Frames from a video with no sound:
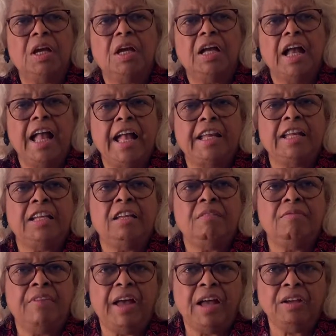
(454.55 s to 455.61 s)
And an
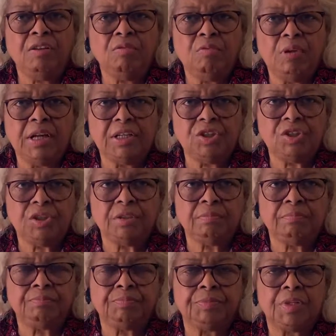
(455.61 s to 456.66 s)
evaluation.
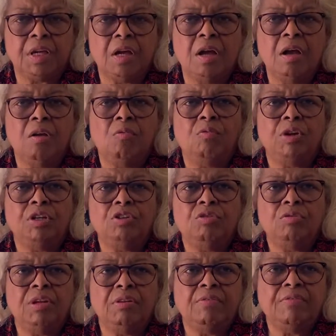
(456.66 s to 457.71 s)
When
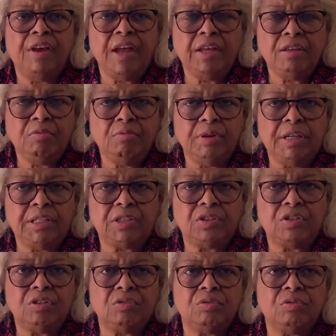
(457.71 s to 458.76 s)
you evaluate
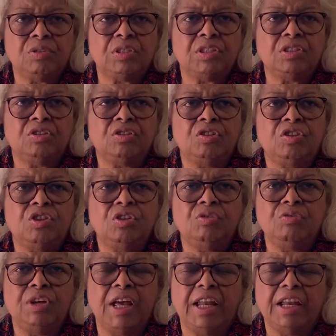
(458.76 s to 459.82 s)
students,
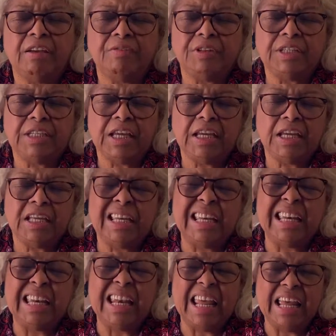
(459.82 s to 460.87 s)
do not ever take a
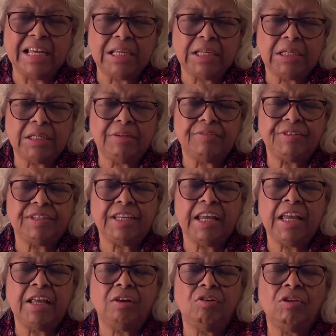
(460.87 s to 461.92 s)
negative
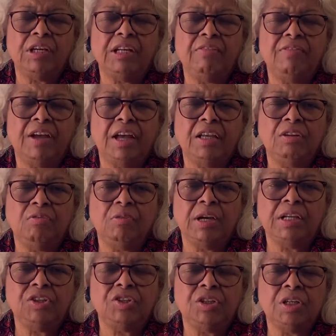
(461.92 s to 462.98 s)
stand on
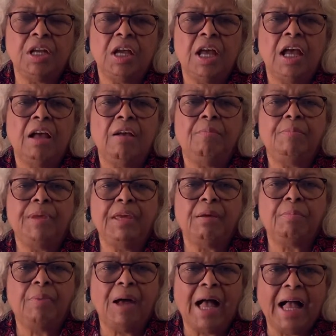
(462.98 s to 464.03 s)
evaluation. Be a
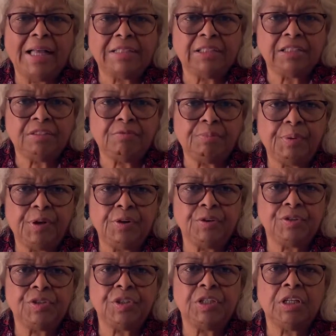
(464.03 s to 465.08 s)
positive
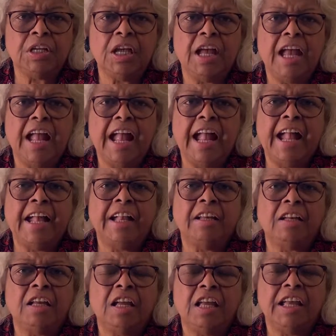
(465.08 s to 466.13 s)
person.
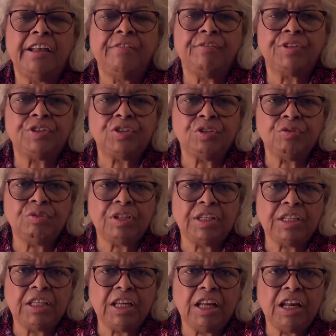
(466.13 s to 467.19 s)
And if a student
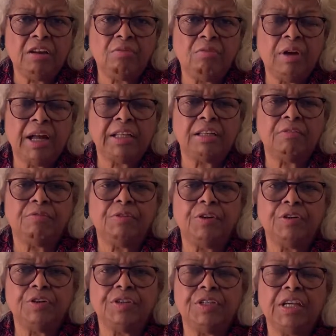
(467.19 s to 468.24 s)
didn't get it right the
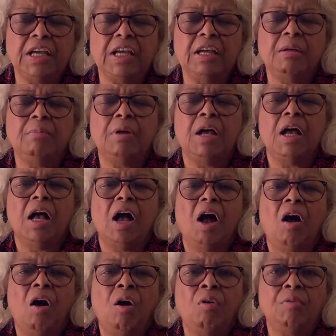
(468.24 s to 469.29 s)
first time,
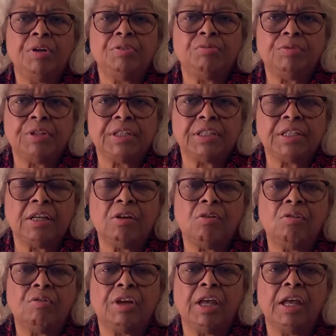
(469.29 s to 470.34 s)
I always want to say,
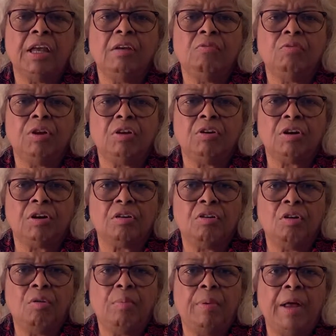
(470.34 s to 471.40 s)
okay, we're going to
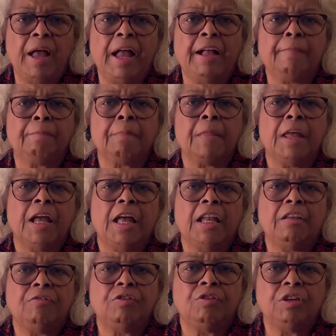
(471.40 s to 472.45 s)
go back. And
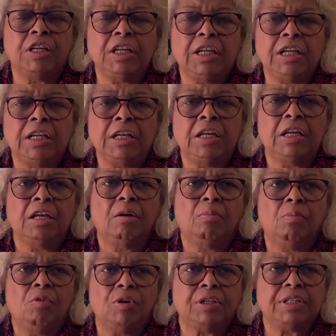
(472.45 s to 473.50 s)
if you need
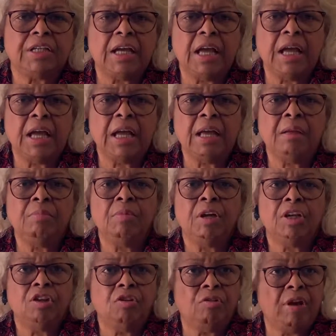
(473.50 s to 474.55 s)
more time,
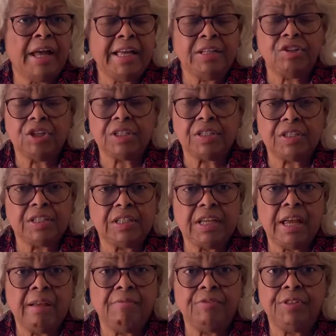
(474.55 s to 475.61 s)
I adjust the
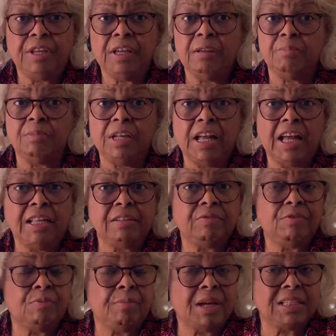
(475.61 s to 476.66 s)
time for them, not
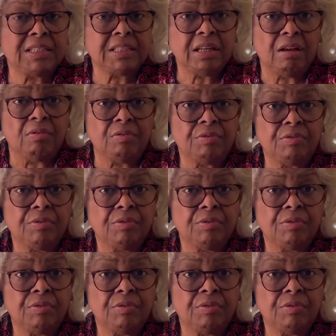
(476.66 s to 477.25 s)
for myself.